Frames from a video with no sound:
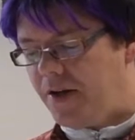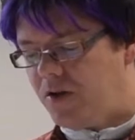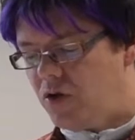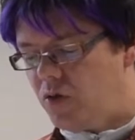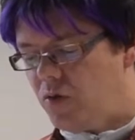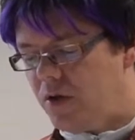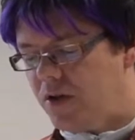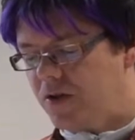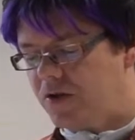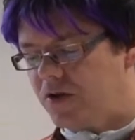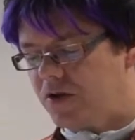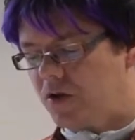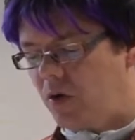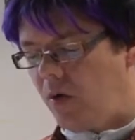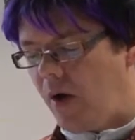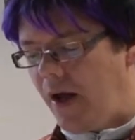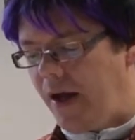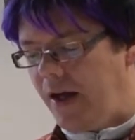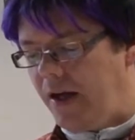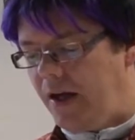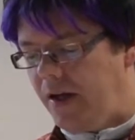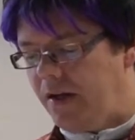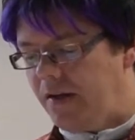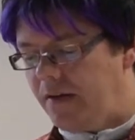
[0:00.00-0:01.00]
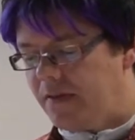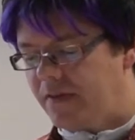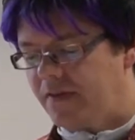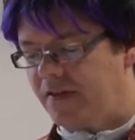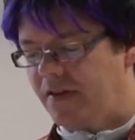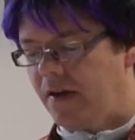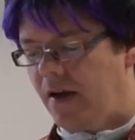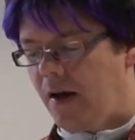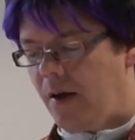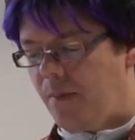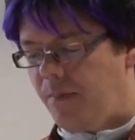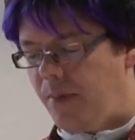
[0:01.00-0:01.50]
doing so
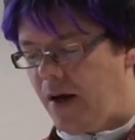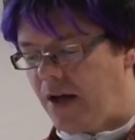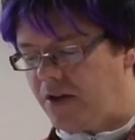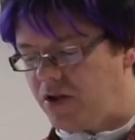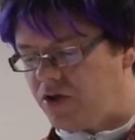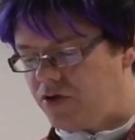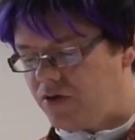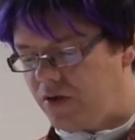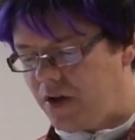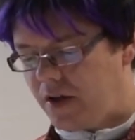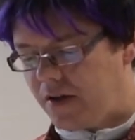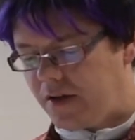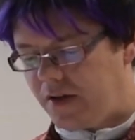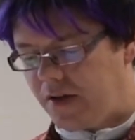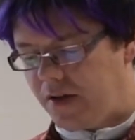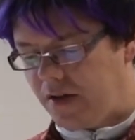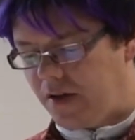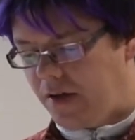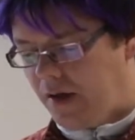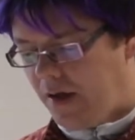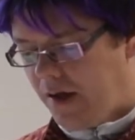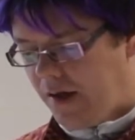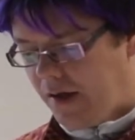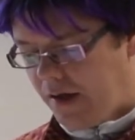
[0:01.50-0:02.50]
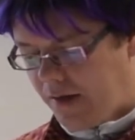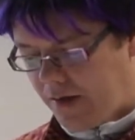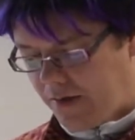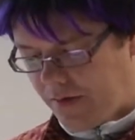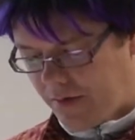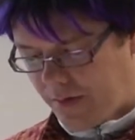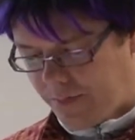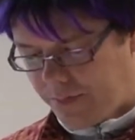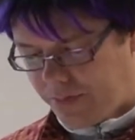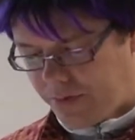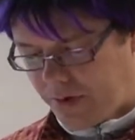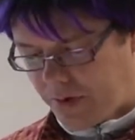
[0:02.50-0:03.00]
aids patriarchy in
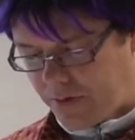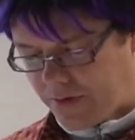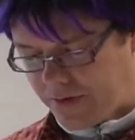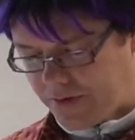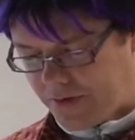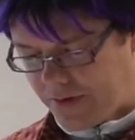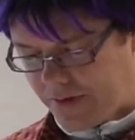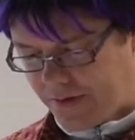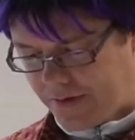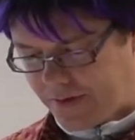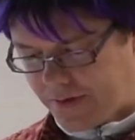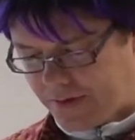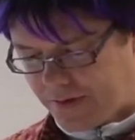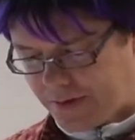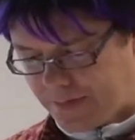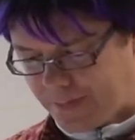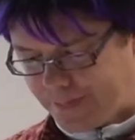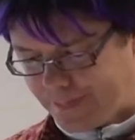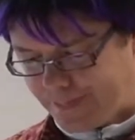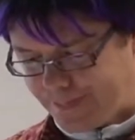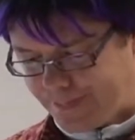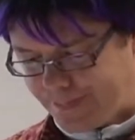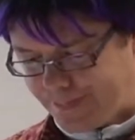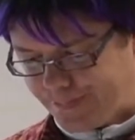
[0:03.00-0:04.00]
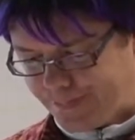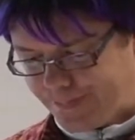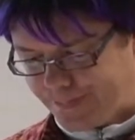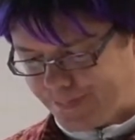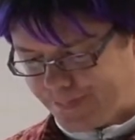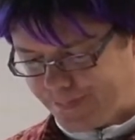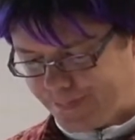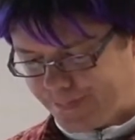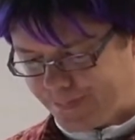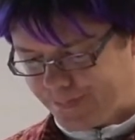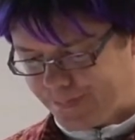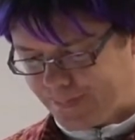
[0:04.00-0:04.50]
the process.
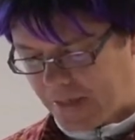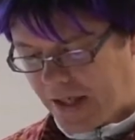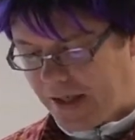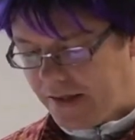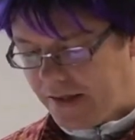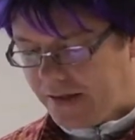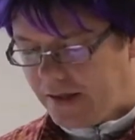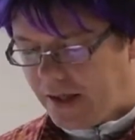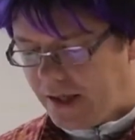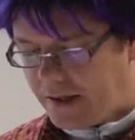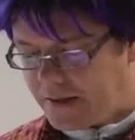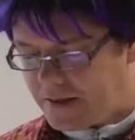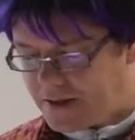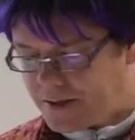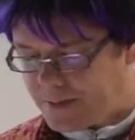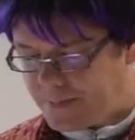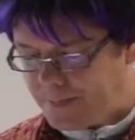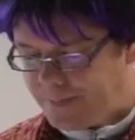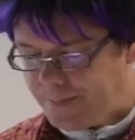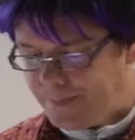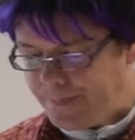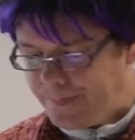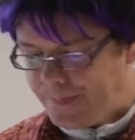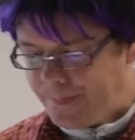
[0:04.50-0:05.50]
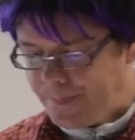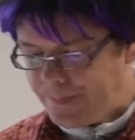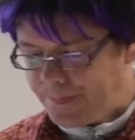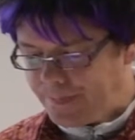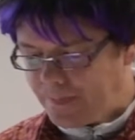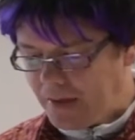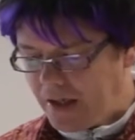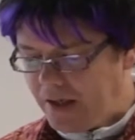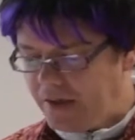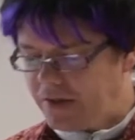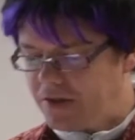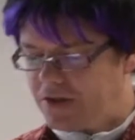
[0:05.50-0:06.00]
Yet,
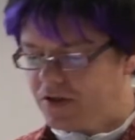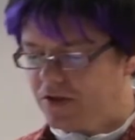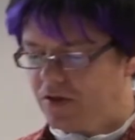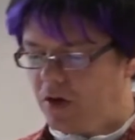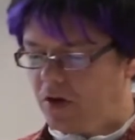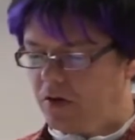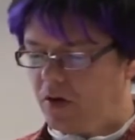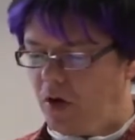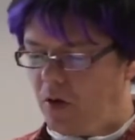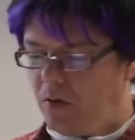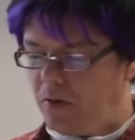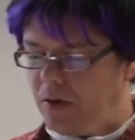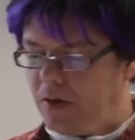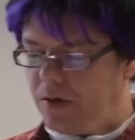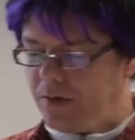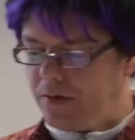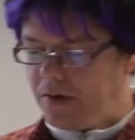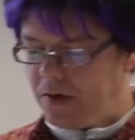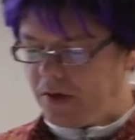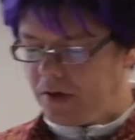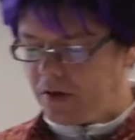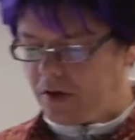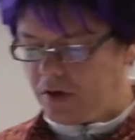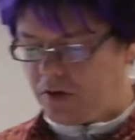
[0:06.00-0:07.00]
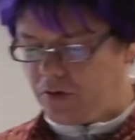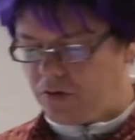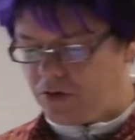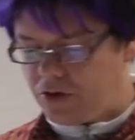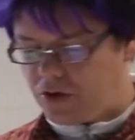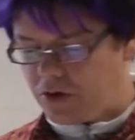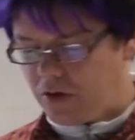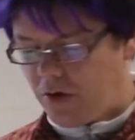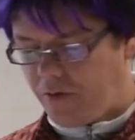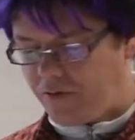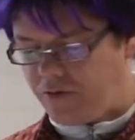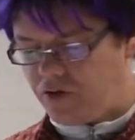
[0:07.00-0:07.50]
it is not only the
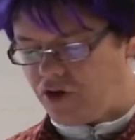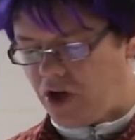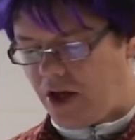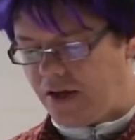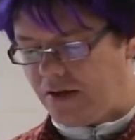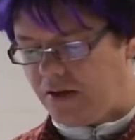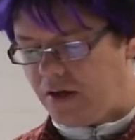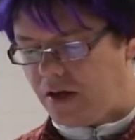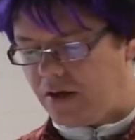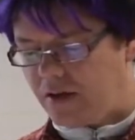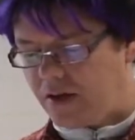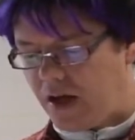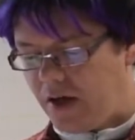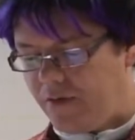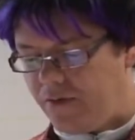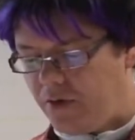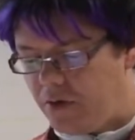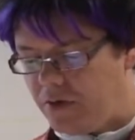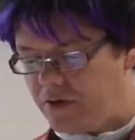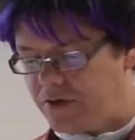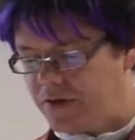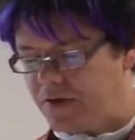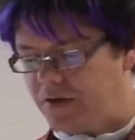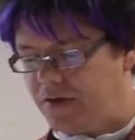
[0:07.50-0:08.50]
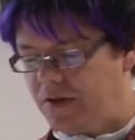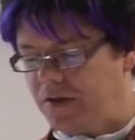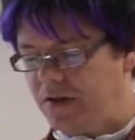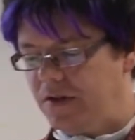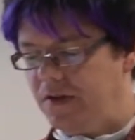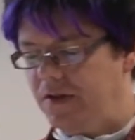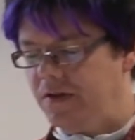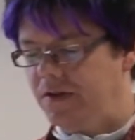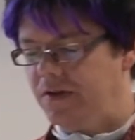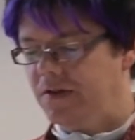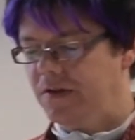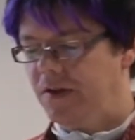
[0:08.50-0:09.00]
inclusion of gender
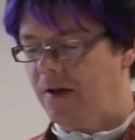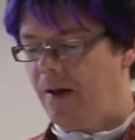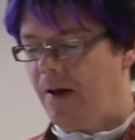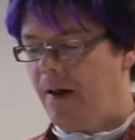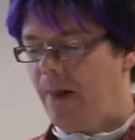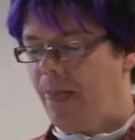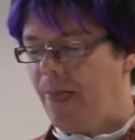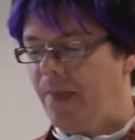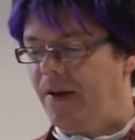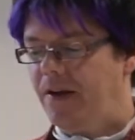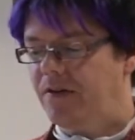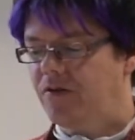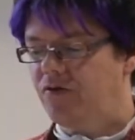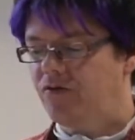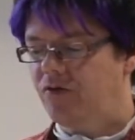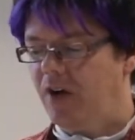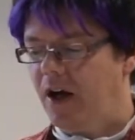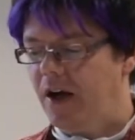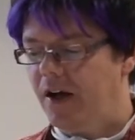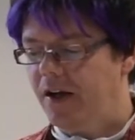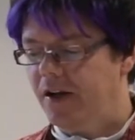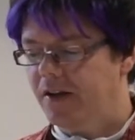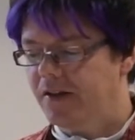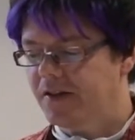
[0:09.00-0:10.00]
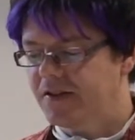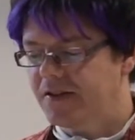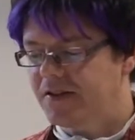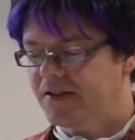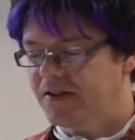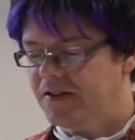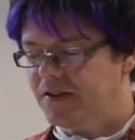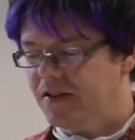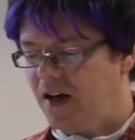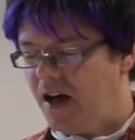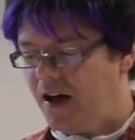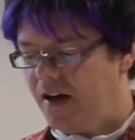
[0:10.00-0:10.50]
diversities that riles
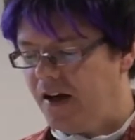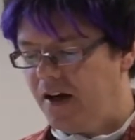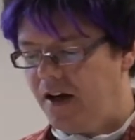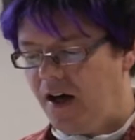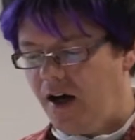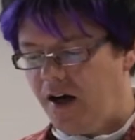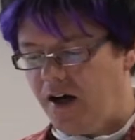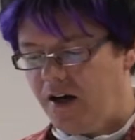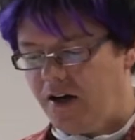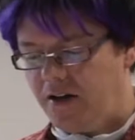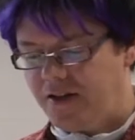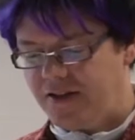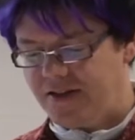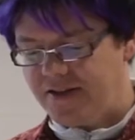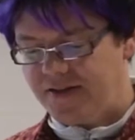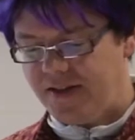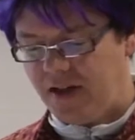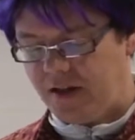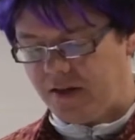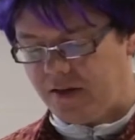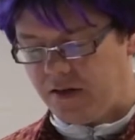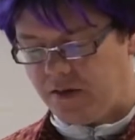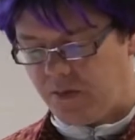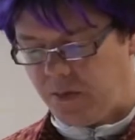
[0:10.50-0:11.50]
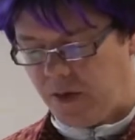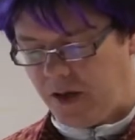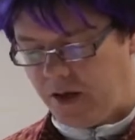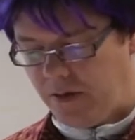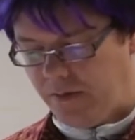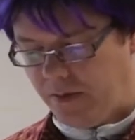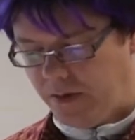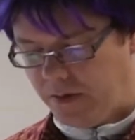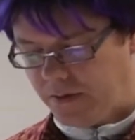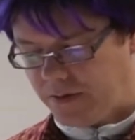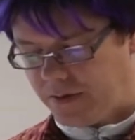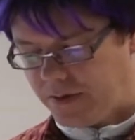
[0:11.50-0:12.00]
die-hard
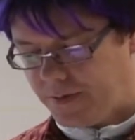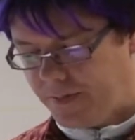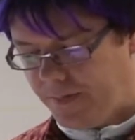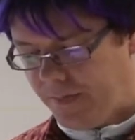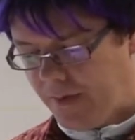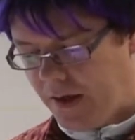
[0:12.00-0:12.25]
second-wavers.